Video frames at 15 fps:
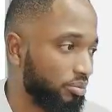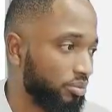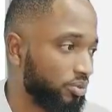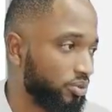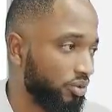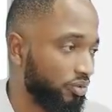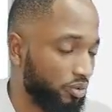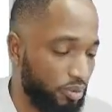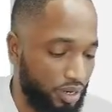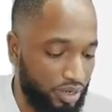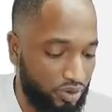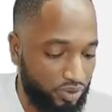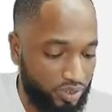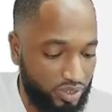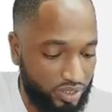so everybody
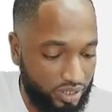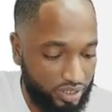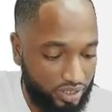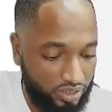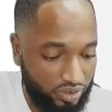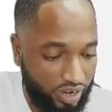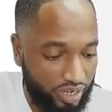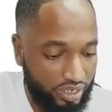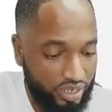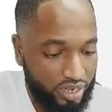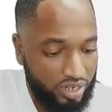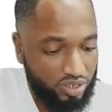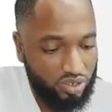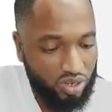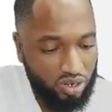knows 13, right?
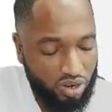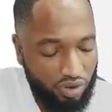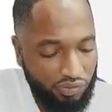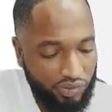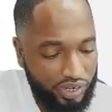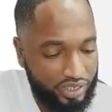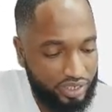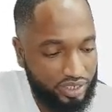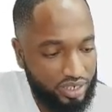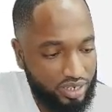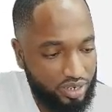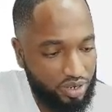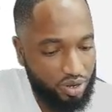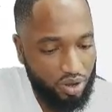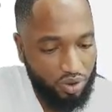So look out for this.
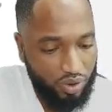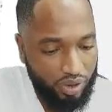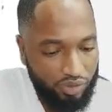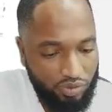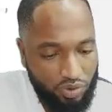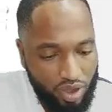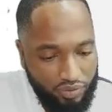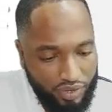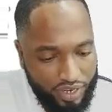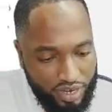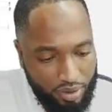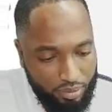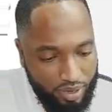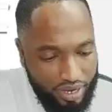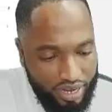Now, if you have a
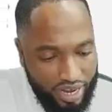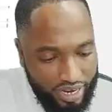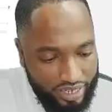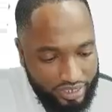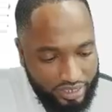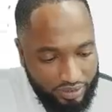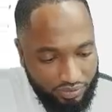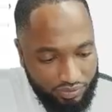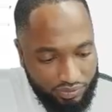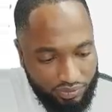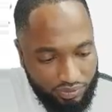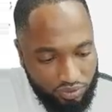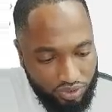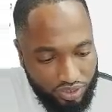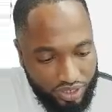number
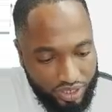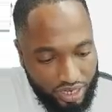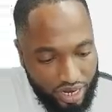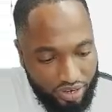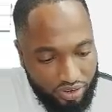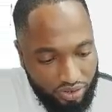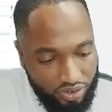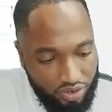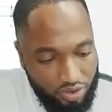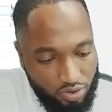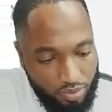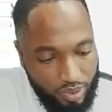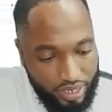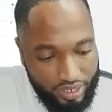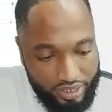-3 and you
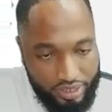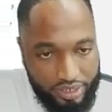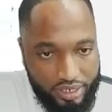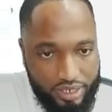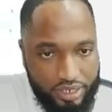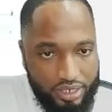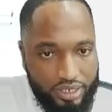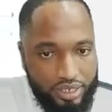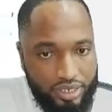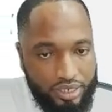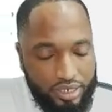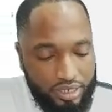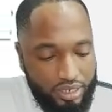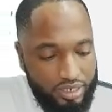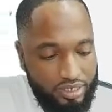cube it,
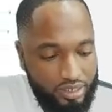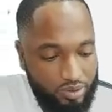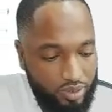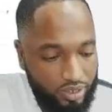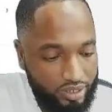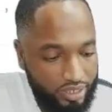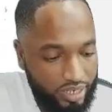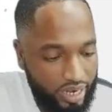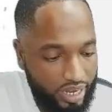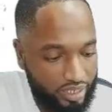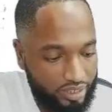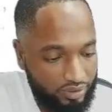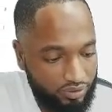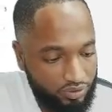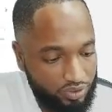is equal to
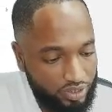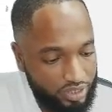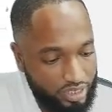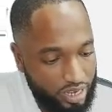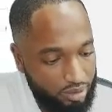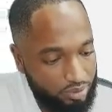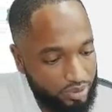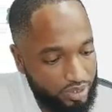-3 times